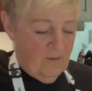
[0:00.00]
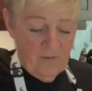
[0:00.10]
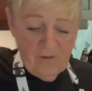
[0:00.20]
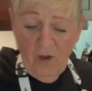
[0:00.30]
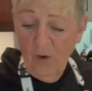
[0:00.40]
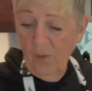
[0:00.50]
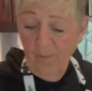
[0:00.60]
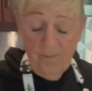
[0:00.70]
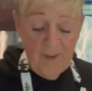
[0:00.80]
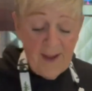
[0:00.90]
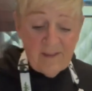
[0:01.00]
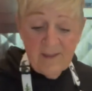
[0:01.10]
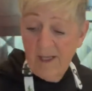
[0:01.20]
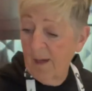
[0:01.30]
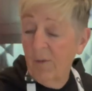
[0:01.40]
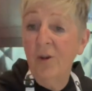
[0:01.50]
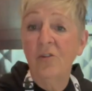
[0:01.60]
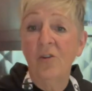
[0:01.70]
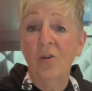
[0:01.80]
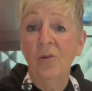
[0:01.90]
So, next thing I'm going
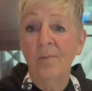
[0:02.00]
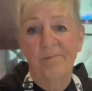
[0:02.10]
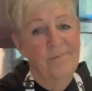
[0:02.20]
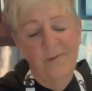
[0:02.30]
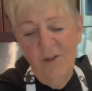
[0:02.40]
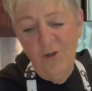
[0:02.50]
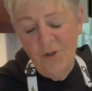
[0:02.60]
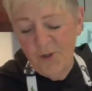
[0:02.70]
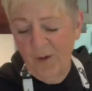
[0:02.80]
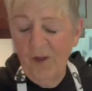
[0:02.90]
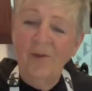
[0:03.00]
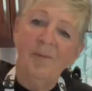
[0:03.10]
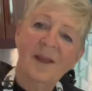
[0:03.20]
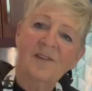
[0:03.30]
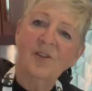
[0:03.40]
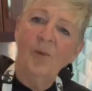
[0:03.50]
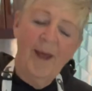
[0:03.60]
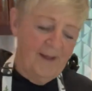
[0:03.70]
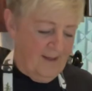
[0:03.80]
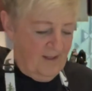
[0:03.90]
to do, the usual, mix the
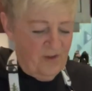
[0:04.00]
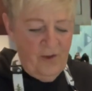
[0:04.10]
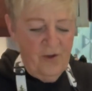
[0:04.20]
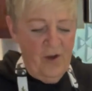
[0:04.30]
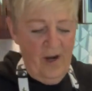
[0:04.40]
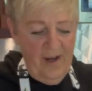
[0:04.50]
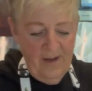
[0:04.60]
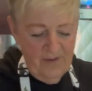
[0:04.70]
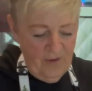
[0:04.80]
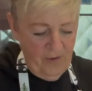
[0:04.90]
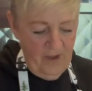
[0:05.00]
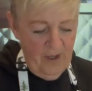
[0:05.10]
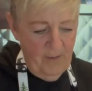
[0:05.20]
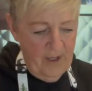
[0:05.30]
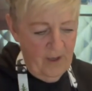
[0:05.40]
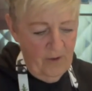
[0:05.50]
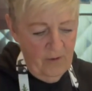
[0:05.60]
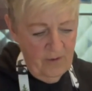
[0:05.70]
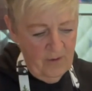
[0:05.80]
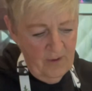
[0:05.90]
wet into the dry. So there we
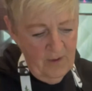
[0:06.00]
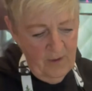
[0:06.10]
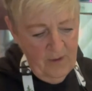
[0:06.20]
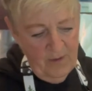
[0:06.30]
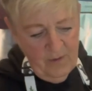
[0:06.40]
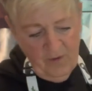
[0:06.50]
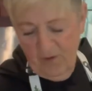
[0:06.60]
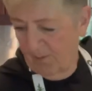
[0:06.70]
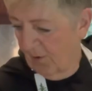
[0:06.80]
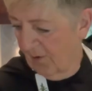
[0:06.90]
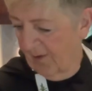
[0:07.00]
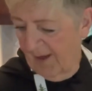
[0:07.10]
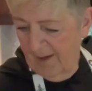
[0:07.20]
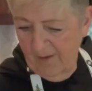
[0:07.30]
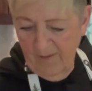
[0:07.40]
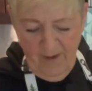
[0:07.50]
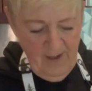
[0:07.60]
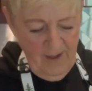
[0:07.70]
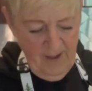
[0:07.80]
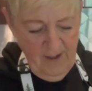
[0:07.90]
go. Just pour that in
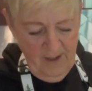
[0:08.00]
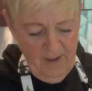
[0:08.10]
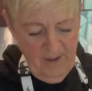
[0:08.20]
there.